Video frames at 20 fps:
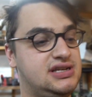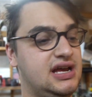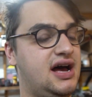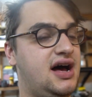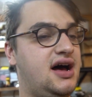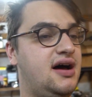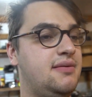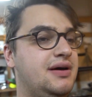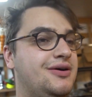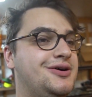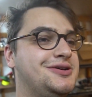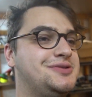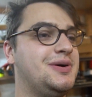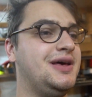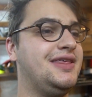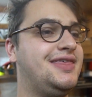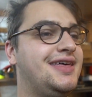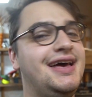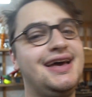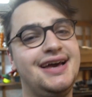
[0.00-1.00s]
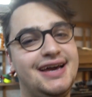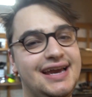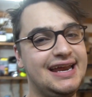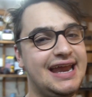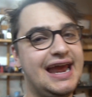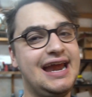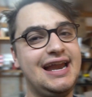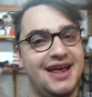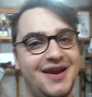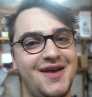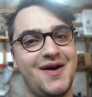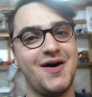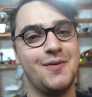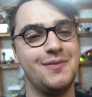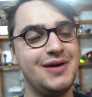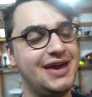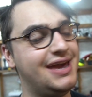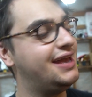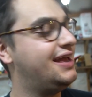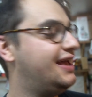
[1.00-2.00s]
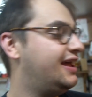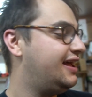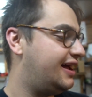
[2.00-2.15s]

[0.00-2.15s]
it was with Canadian homie,